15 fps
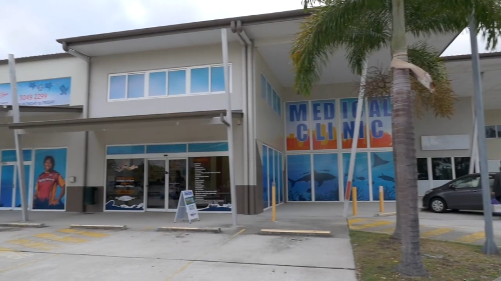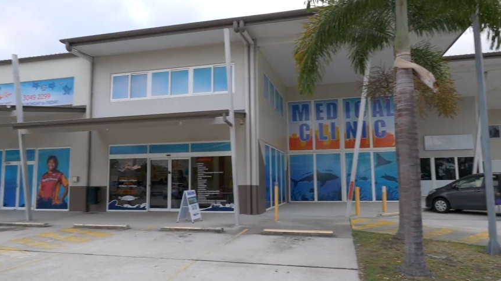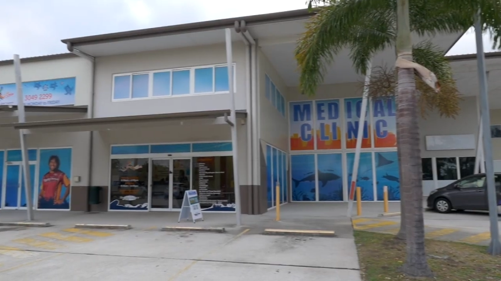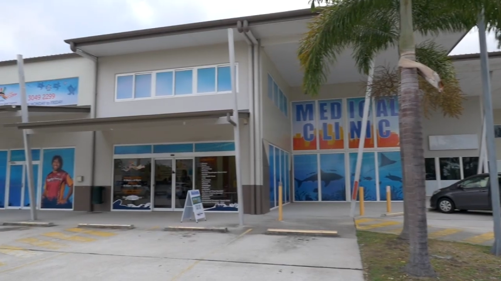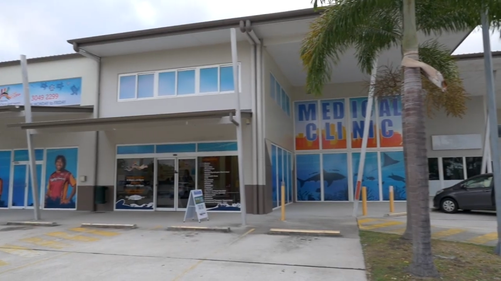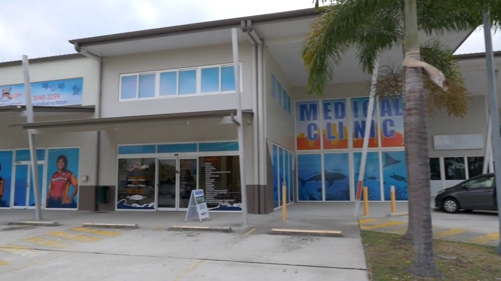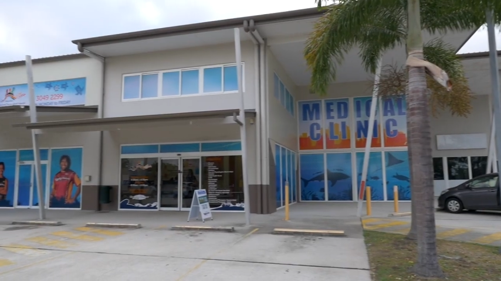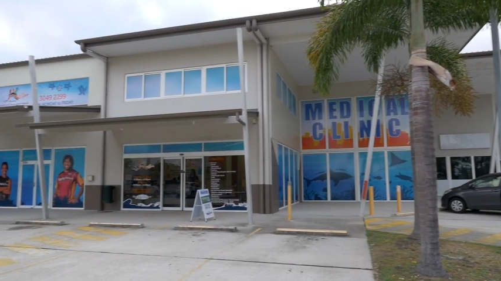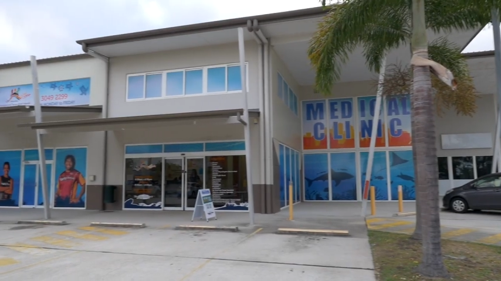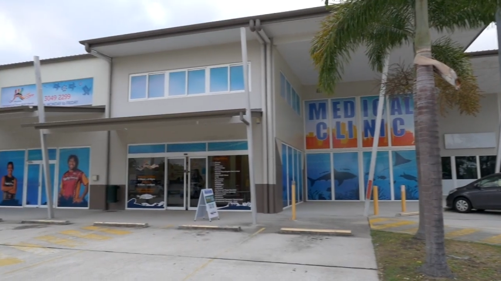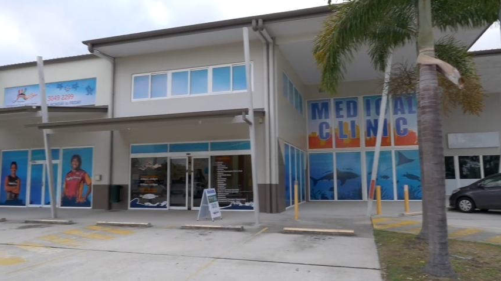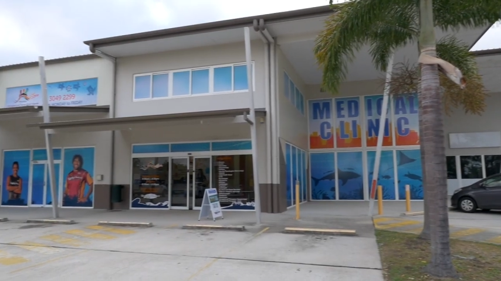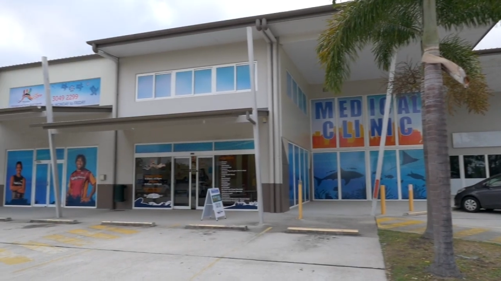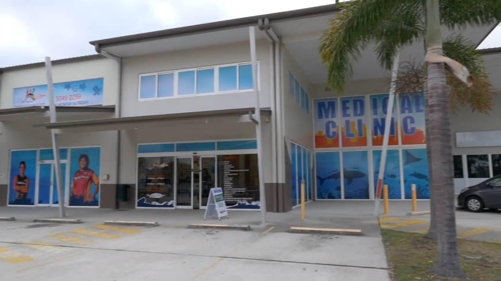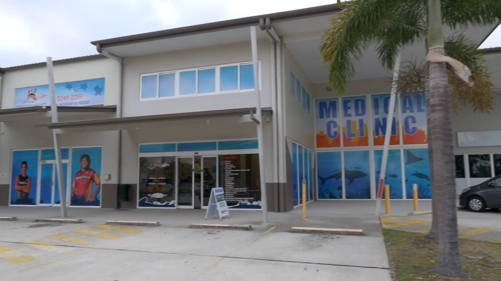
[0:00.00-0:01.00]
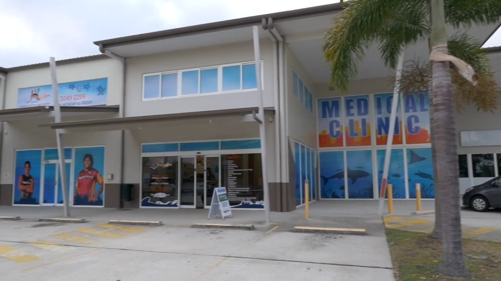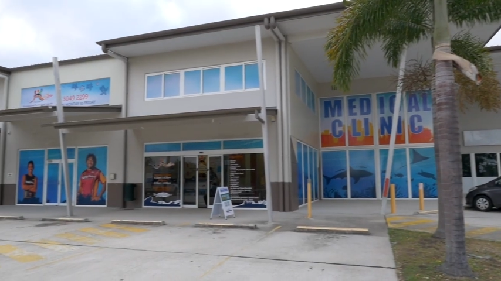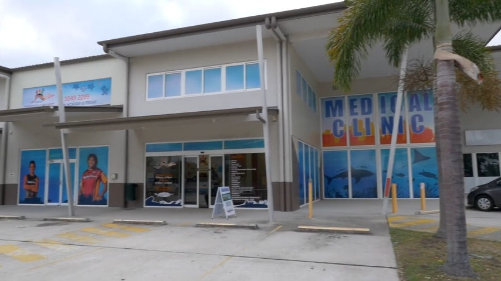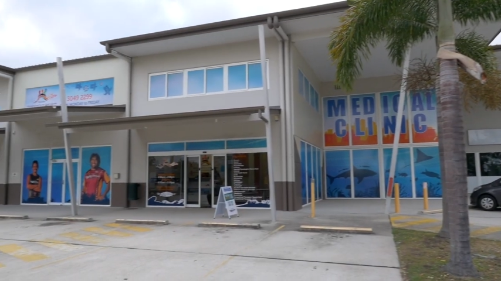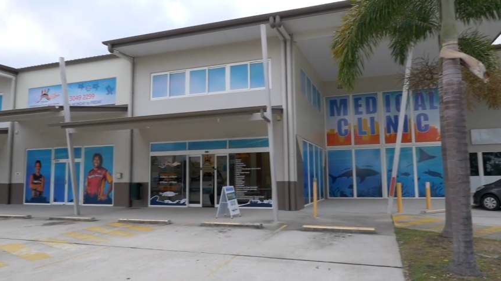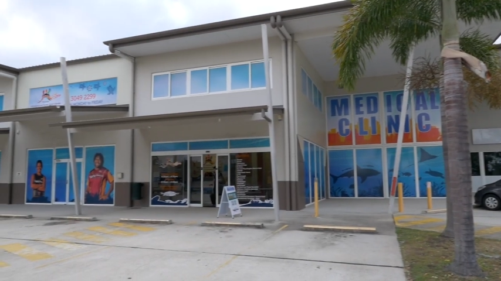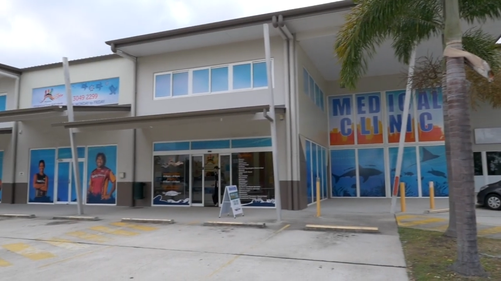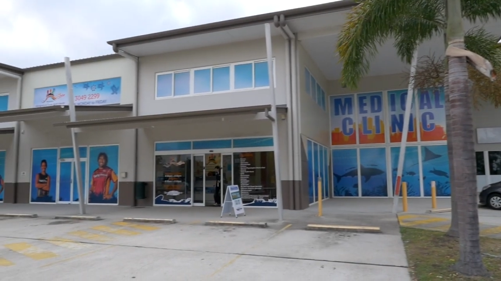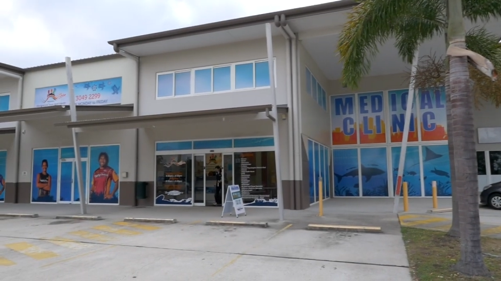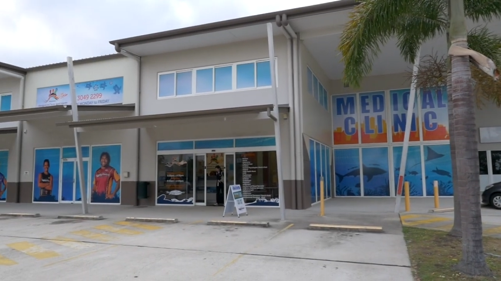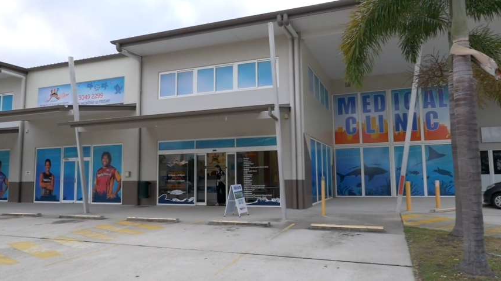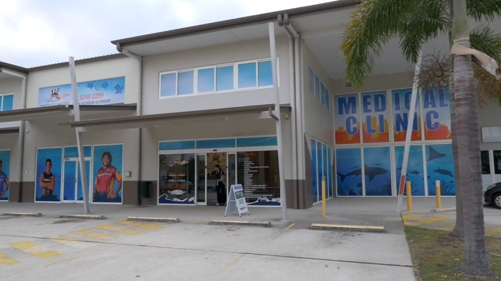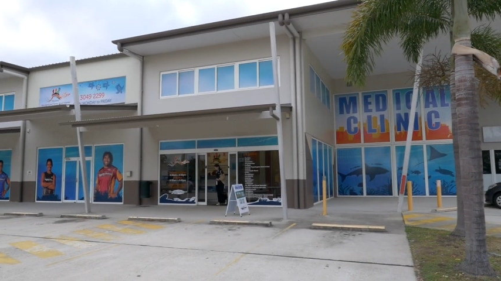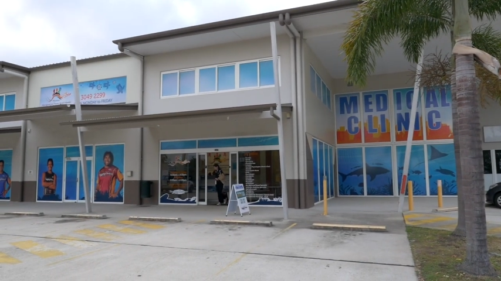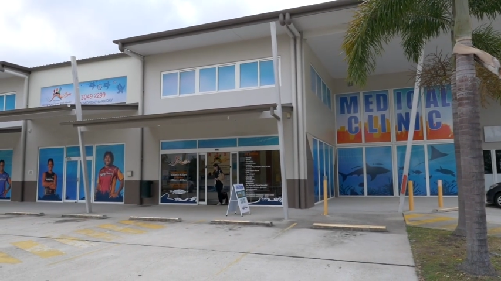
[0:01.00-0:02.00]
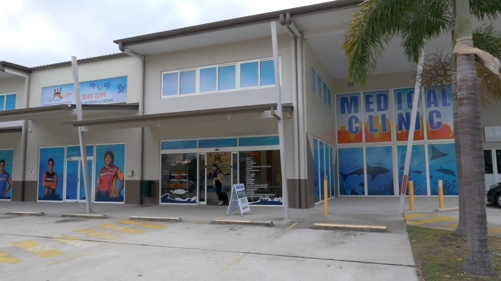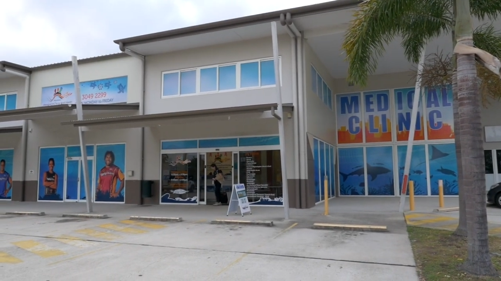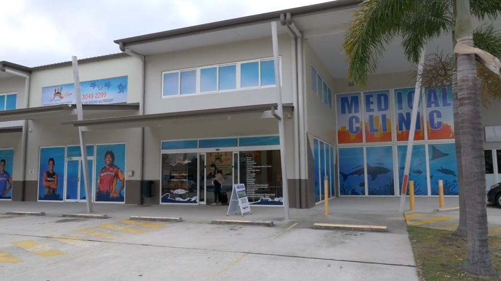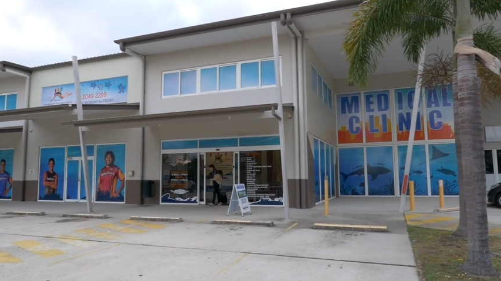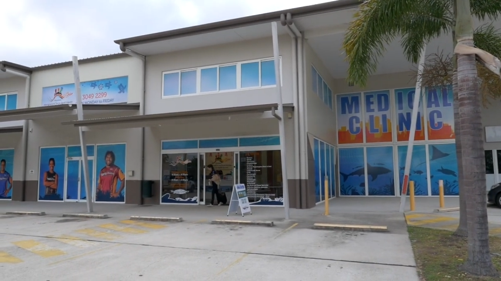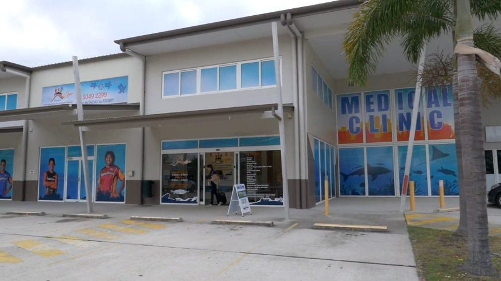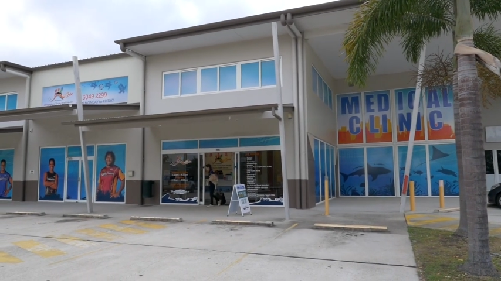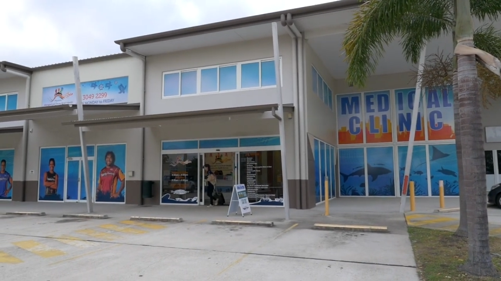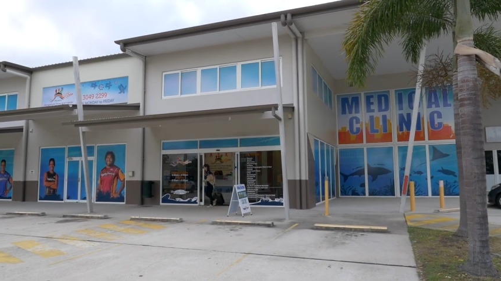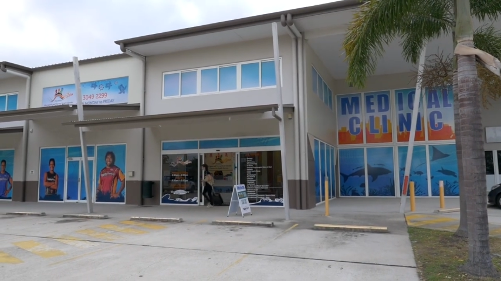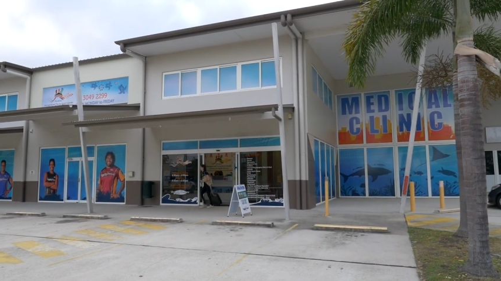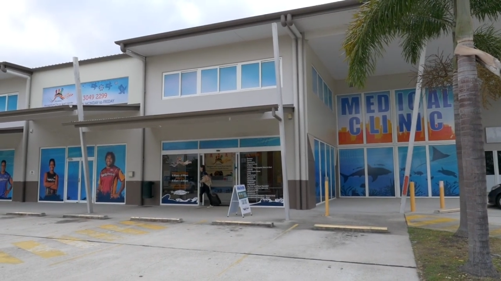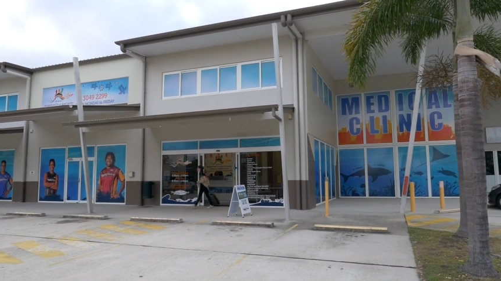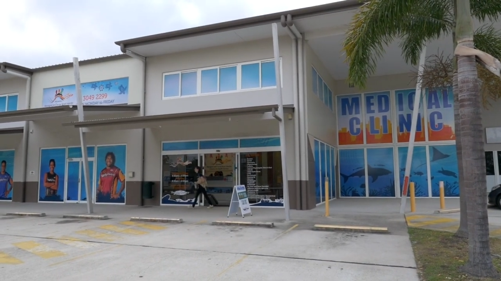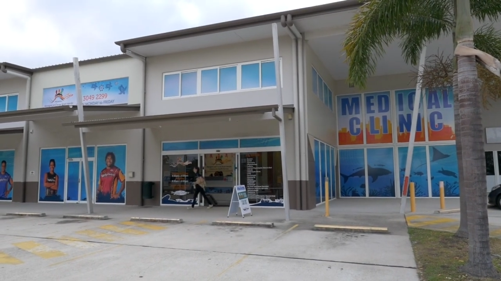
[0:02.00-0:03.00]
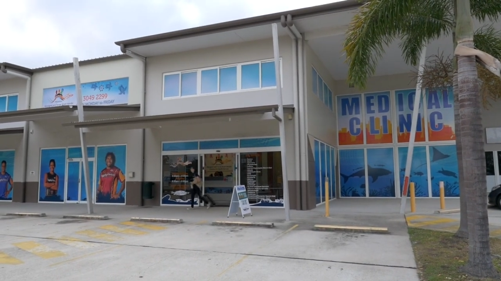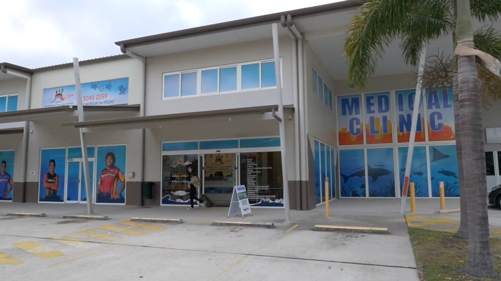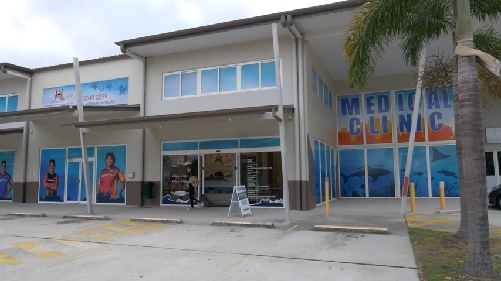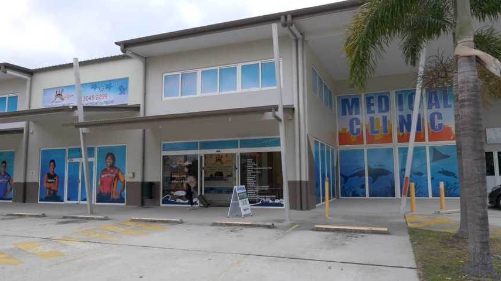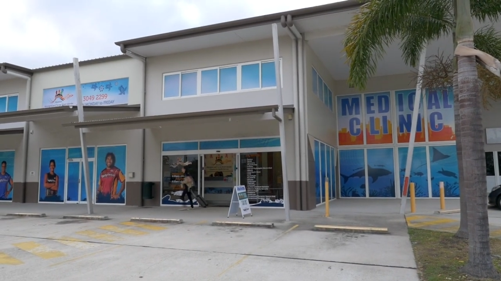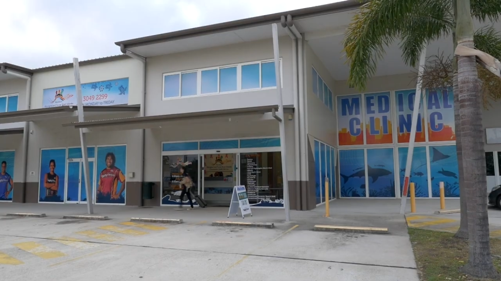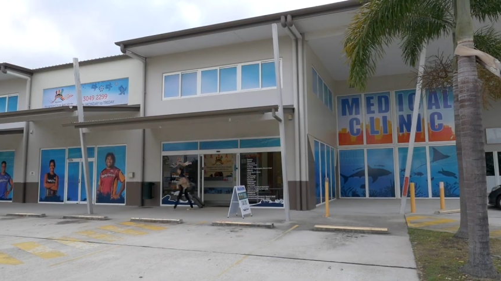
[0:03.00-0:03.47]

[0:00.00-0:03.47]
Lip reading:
Nobody's mouth can be seen.